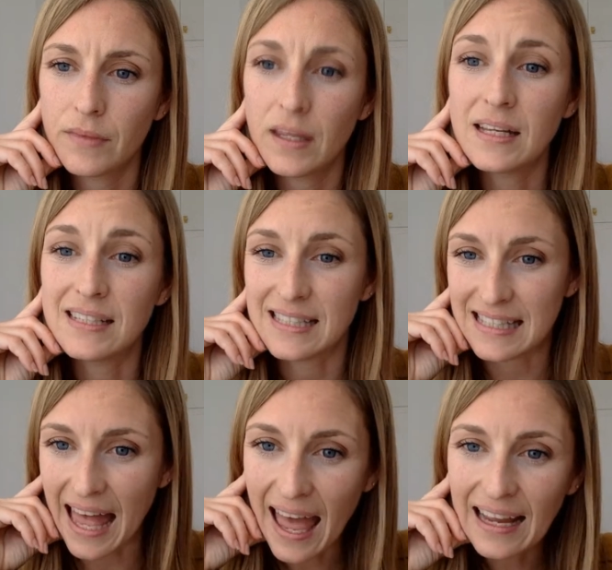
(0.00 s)

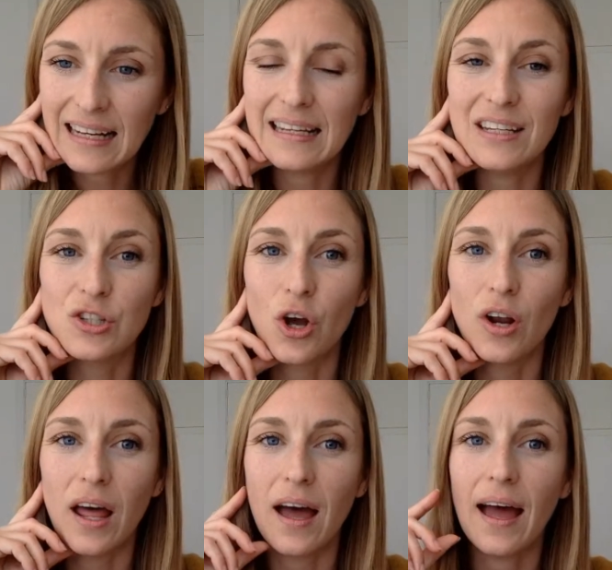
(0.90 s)
Exactly,
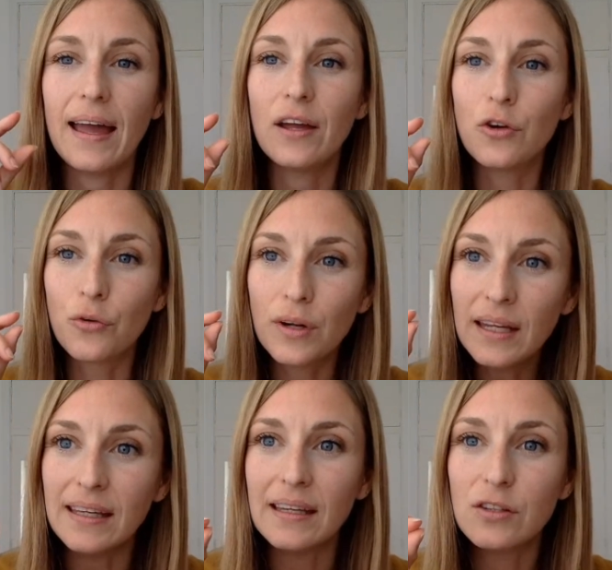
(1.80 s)
Jola. I
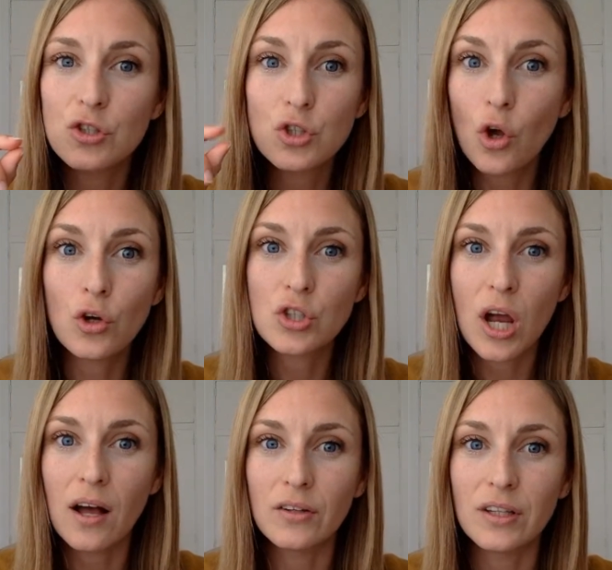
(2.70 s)
agree. So
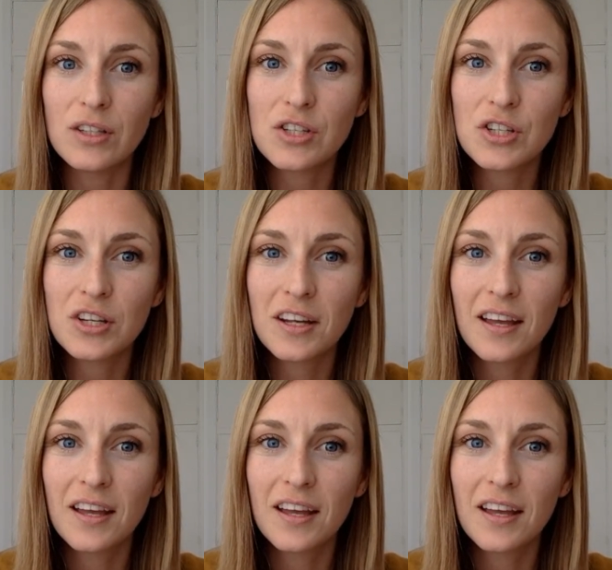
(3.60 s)
childish.